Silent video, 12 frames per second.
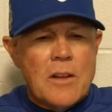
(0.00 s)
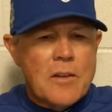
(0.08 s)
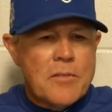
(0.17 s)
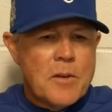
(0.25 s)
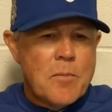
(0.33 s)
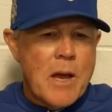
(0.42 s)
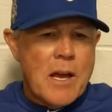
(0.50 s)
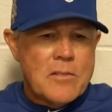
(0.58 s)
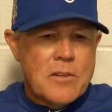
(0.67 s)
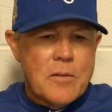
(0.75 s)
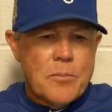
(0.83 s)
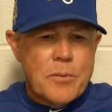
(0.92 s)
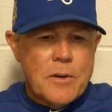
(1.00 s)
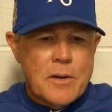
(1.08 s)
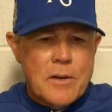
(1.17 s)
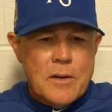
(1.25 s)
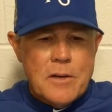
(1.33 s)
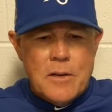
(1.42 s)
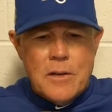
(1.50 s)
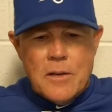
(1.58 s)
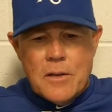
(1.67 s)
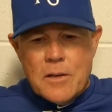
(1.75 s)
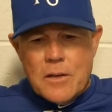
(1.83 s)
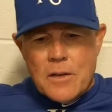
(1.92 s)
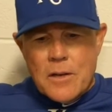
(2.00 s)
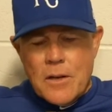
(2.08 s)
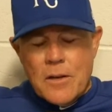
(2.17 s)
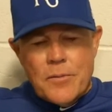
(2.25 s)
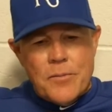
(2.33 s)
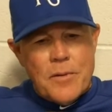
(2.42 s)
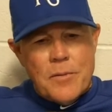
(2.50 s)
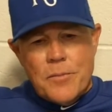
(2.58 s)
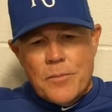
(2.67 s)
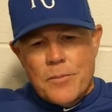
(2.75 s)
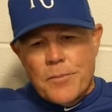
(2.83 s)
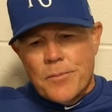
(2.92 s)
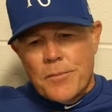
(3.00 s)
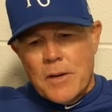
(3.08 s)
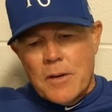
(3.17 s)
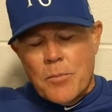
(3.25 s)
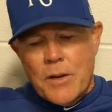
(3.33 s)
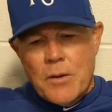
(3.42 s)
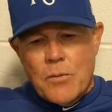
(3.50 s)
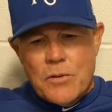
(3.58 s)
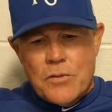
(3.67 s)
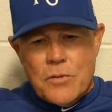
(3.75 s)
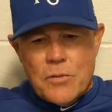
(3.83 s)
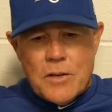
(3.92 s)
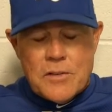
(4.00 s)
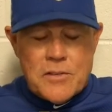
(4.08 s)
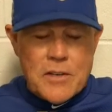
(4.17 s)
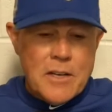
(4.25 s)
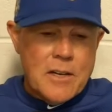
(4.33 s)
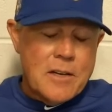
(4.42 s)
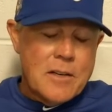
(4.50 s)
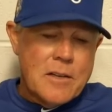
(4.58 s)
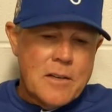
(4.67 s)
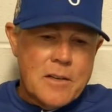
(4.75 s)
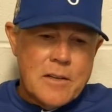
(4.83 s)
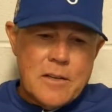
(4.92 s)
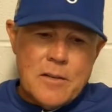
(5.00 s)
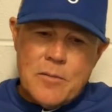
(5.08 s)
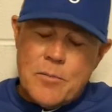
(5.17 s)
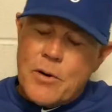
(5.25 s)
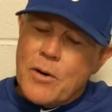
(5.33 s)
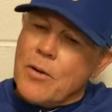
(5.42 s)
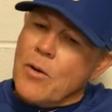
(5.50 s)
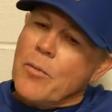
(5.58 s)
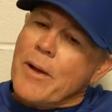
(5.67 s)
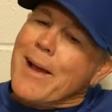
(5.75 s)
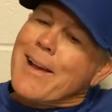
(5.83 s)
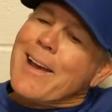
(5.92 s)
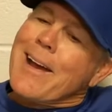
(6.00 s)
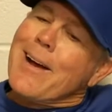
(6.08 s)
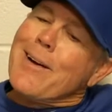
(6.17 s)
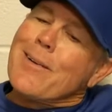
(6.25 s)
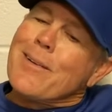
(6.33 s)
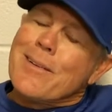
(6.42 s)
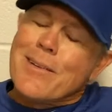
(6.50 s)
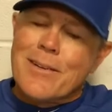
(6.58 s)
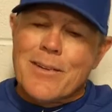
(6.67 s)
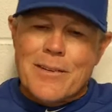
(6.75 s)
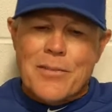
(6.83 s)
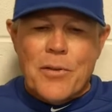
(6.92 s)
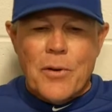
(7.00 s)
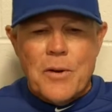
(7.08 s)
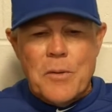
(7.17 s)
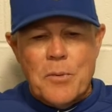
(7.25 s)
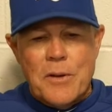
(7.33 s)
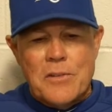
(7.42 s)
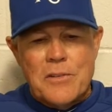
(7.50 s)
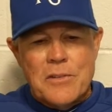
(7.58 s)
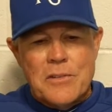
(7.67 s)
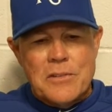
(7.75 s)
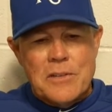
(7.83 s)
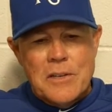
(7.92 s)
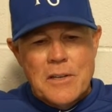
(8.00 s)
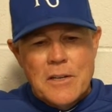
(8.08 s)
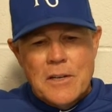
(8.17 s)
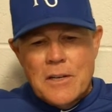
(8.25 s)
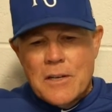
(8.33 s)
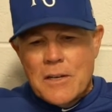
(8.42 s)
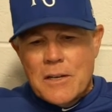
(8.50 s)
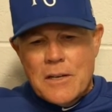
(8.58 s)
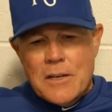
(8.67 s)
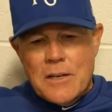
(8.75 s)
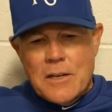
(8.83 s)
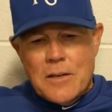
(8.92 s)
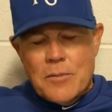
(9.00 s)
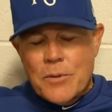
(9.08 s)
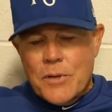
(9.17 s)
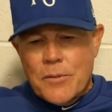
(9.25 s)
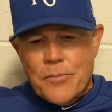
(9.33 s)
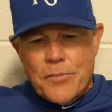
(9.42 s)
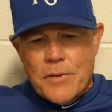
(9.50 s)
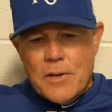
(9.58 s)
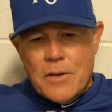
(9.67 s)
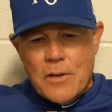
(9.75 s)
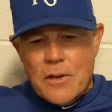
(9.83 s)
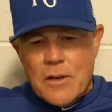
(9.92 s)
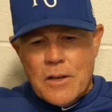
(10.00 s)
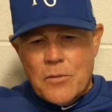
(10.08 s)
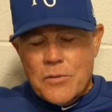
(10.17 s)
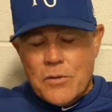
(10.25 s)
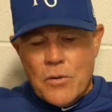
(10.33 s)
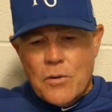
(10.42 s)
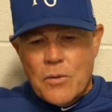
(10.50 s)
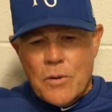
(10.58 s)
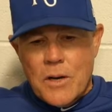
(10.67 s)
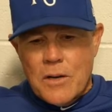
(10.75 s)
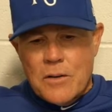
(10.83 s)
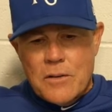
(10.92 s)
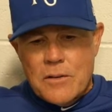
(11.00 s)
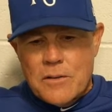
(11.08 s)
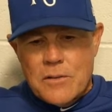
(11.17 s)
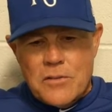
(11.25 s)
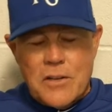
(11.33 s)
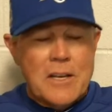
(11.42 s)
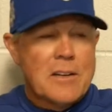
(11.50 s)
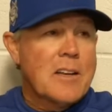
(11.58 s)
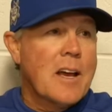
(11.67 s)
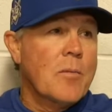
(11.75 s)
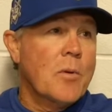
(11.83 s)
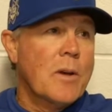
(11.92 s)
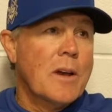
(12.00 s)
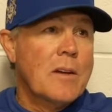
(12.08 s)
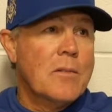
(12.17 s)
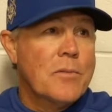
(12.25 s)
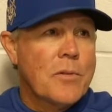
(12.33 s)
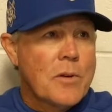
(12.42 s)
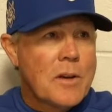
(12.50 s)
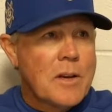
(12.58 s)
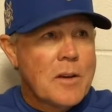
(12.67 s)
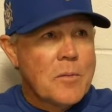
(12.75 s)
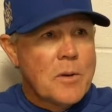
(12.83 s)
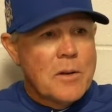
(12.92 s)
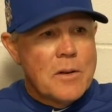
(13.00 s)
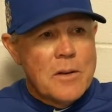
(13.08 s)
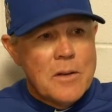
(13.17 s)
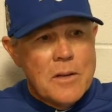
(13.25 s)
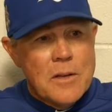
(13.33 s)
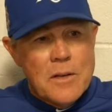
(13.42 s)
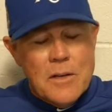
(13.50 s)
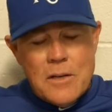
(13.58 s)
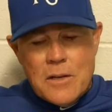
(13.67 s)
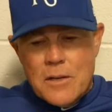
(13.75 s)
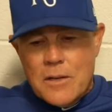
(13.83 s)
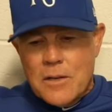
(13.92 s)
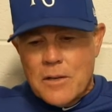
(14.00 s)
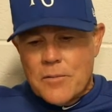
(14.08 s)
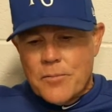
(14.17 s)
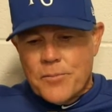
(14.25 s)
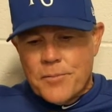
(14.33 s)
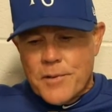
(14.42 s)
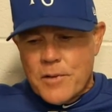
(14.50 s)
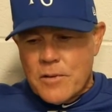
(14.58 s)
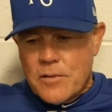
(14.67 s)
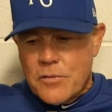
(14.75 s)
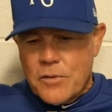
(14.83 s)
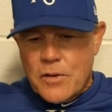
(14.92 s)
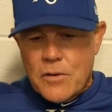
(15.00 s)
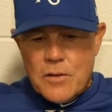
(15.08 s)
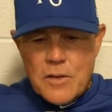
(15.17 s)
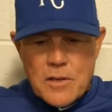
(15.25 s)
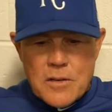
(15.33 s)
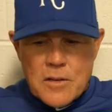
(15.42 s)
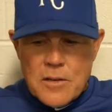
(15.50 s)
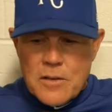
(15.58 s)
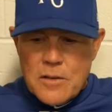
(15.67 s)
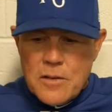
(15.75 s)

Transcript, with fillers: lefty matchup. Uh, you know, my debate was do I send uh, Barlow back out? You know, at 30 pitches uh, but you know that was going around second time around for him, and uh, you know, figured that uh,